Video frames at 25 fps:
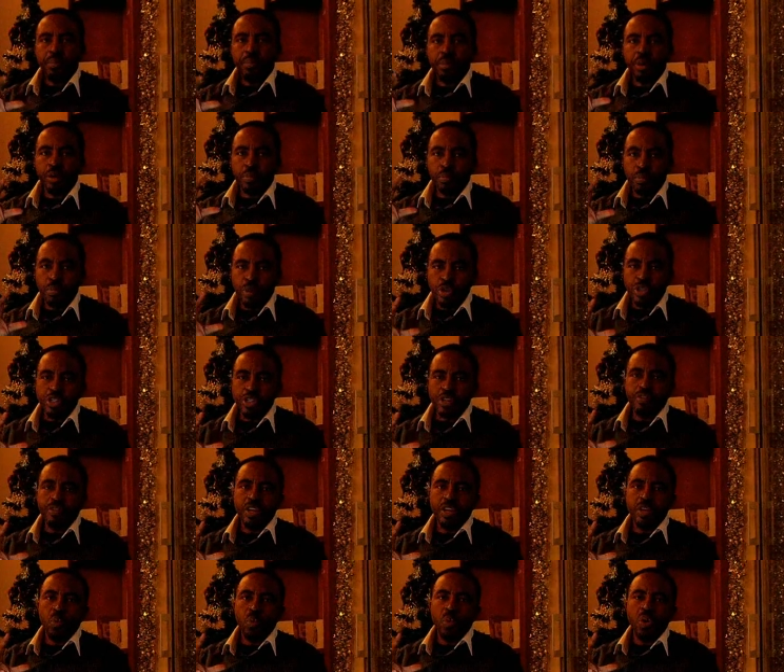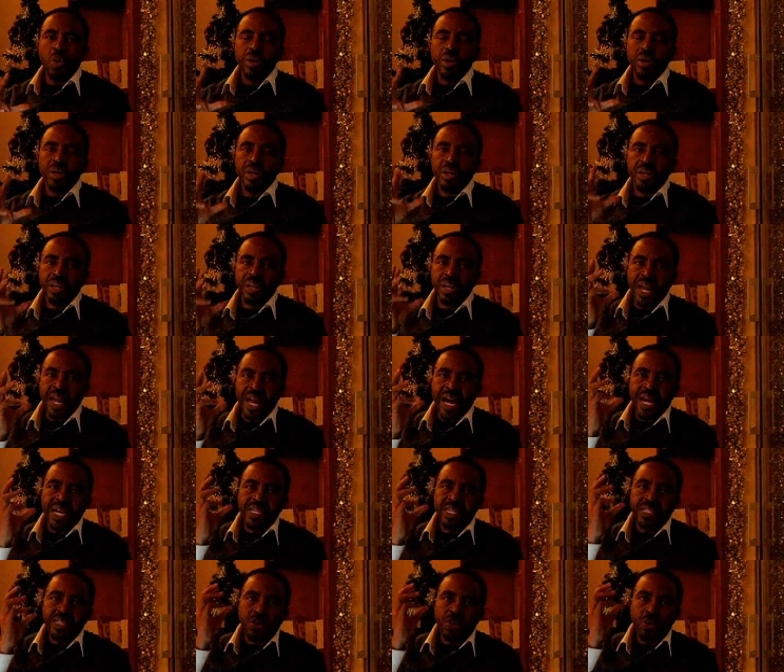But most of the work
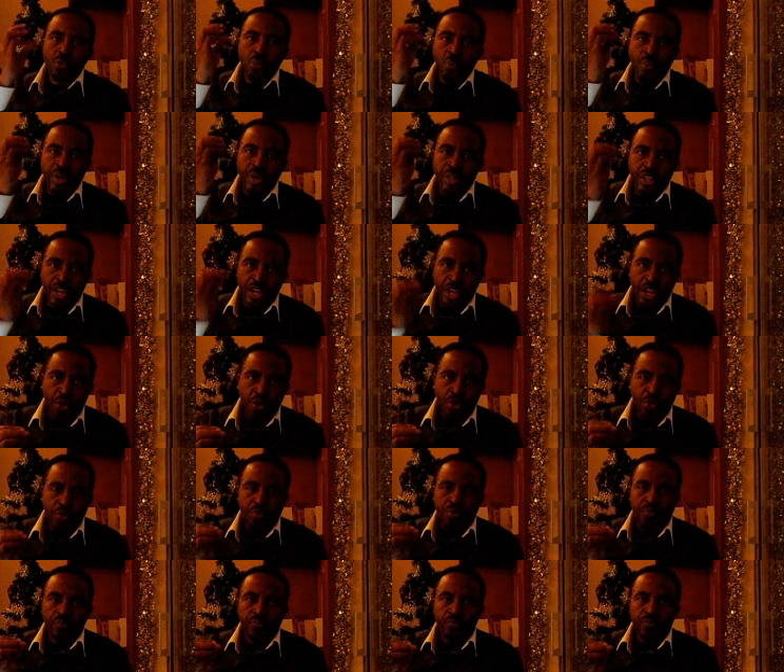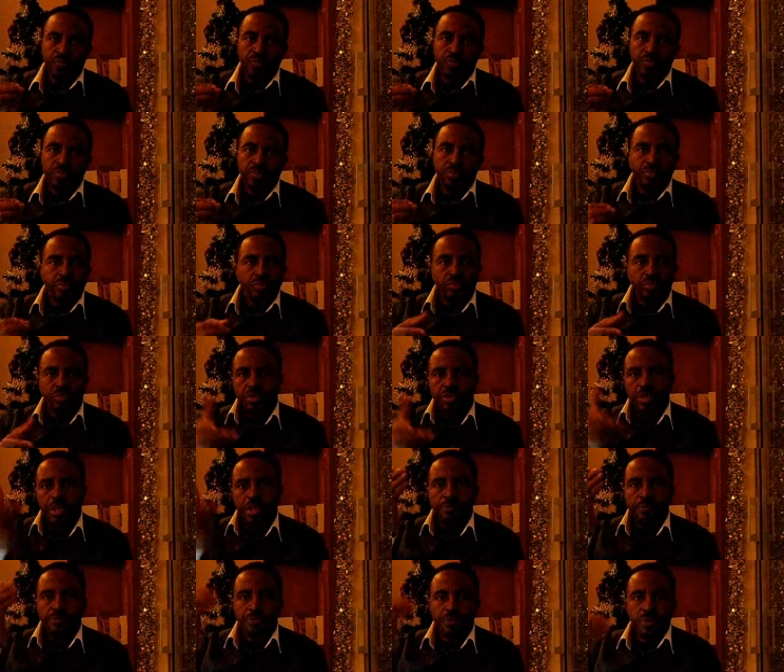lies with you.
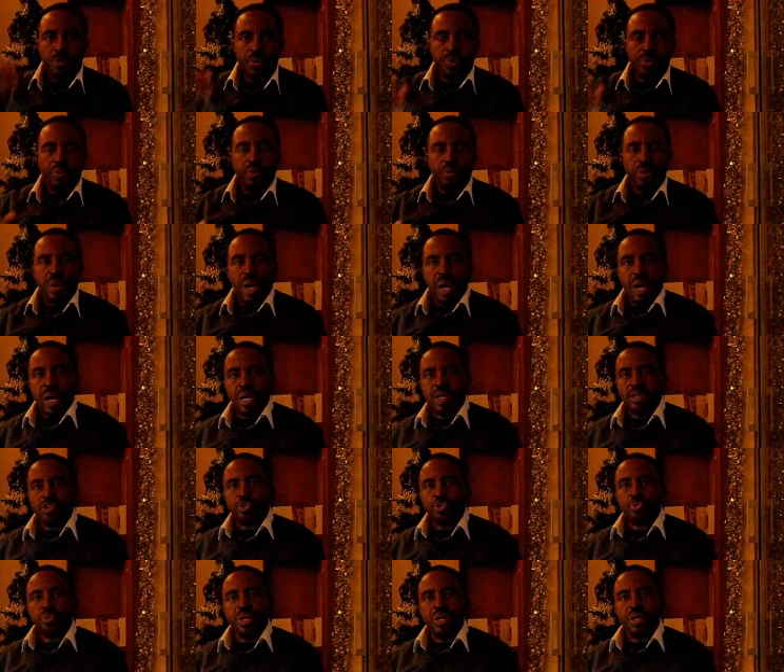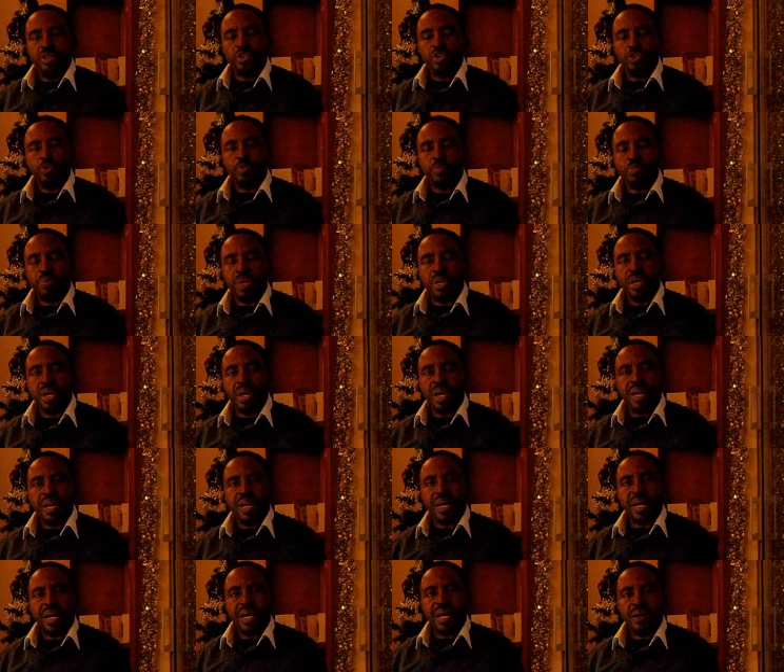If you are trained to be
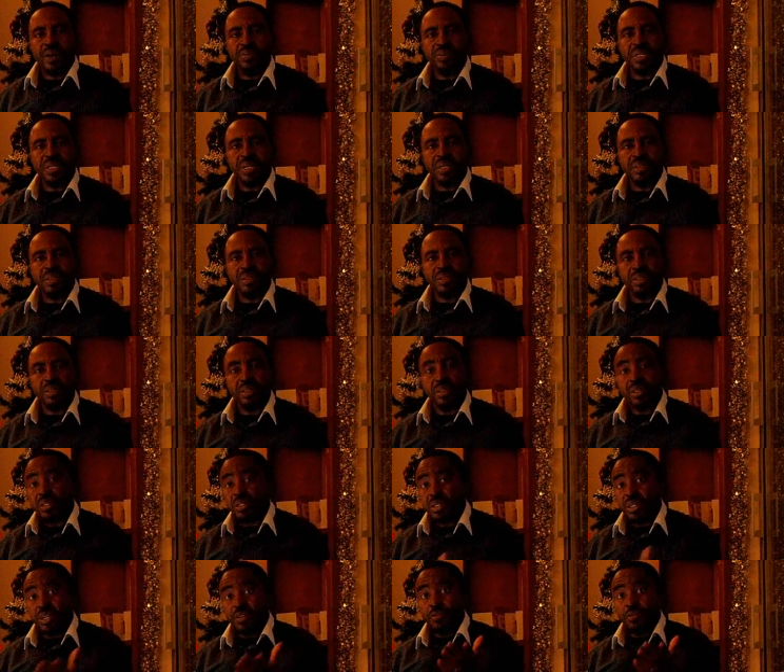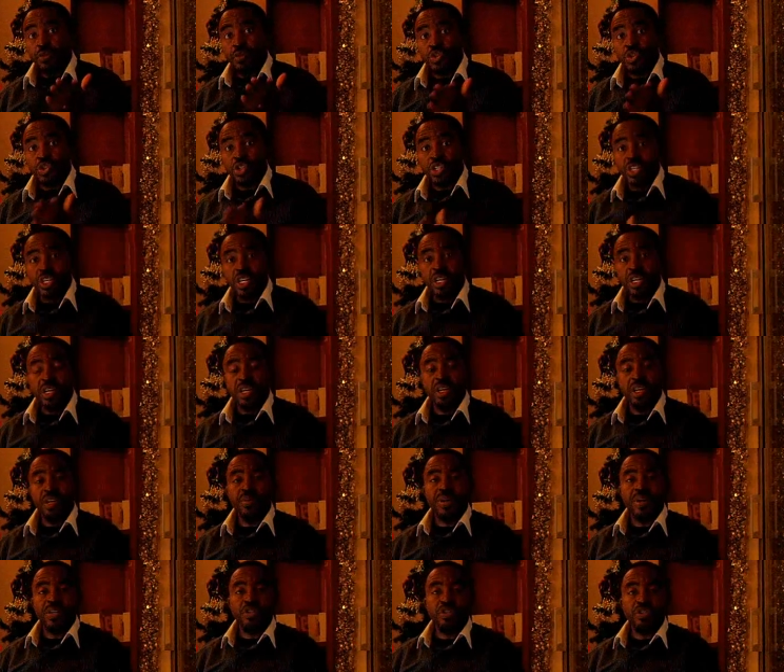an accountant, if you see
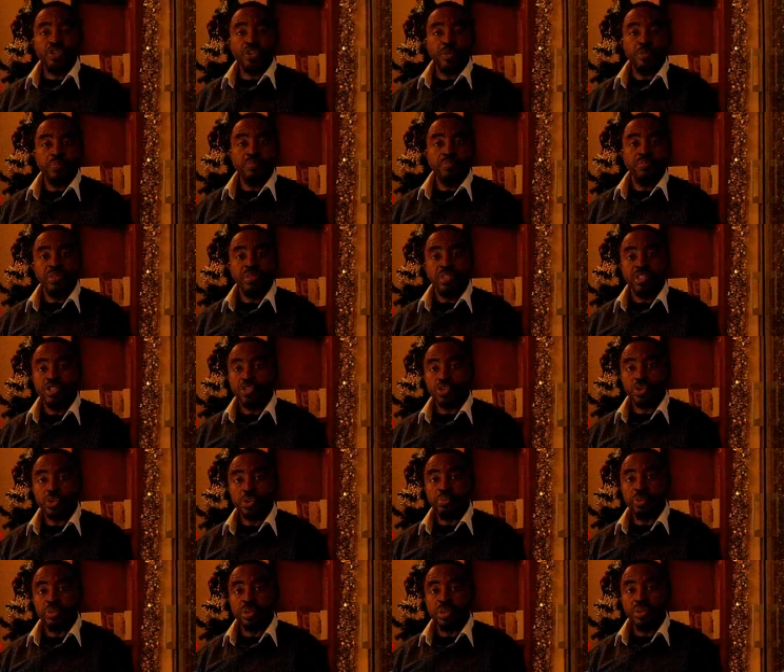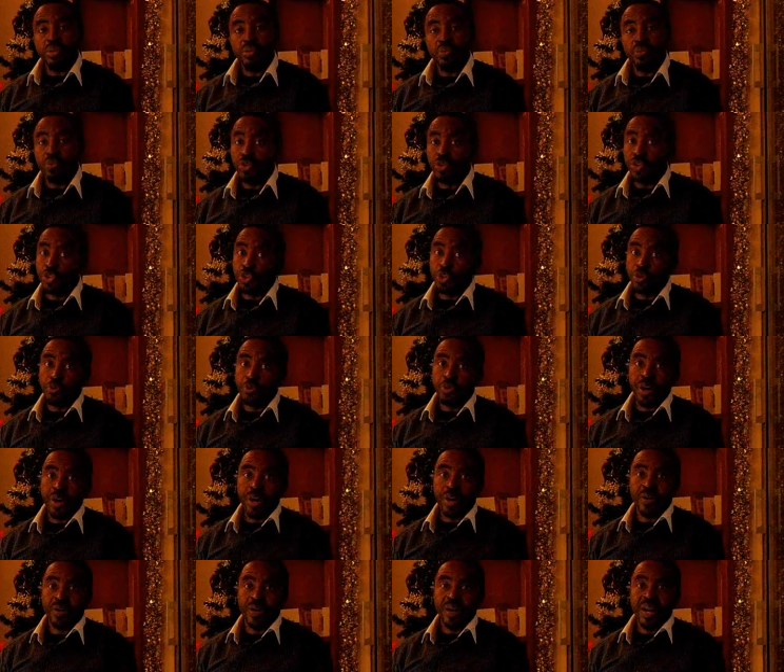your job description, won't you
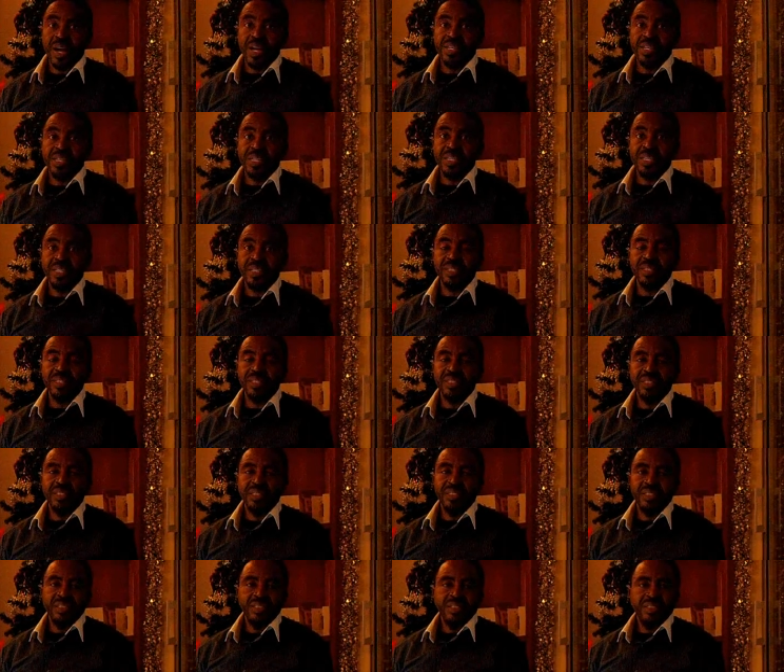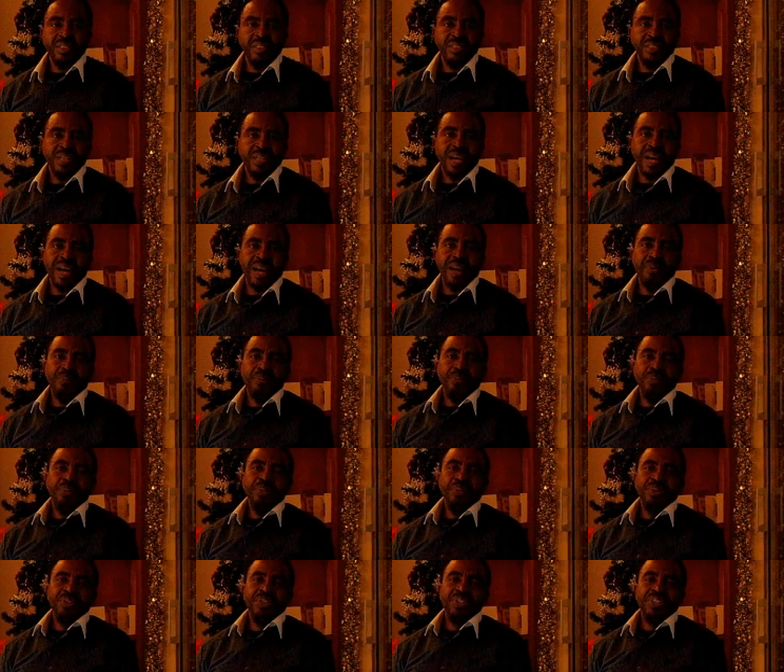recognize it? I
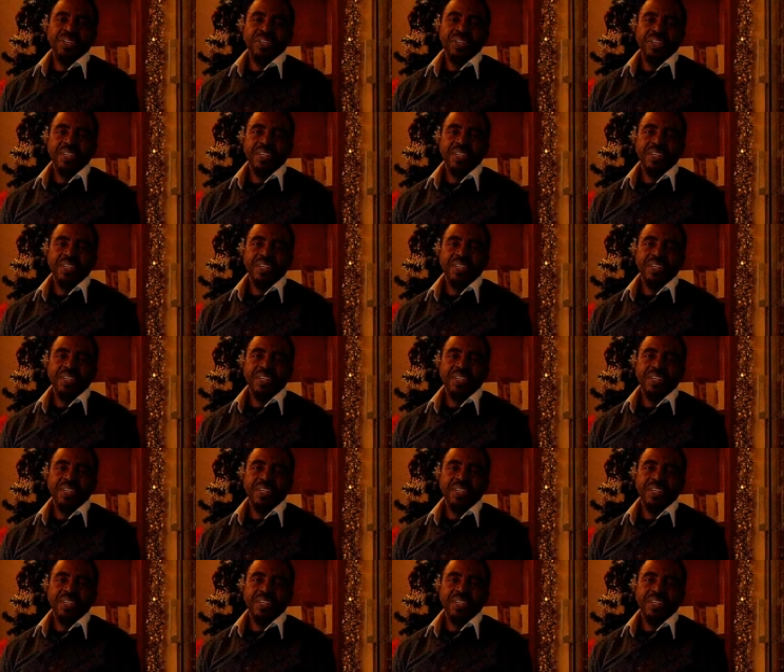would.